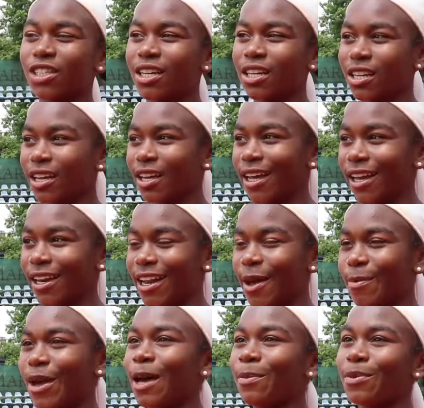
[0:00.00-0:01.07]
And
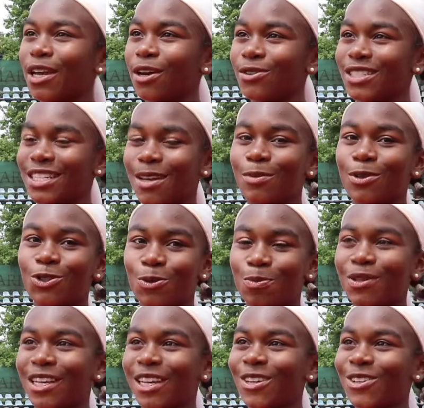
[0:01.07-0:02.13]
I'm happy I was able to
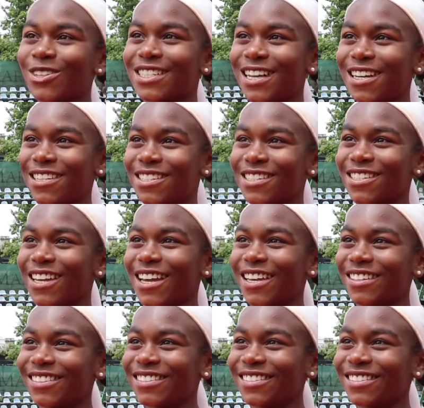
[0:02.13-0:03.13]
play good tennis today.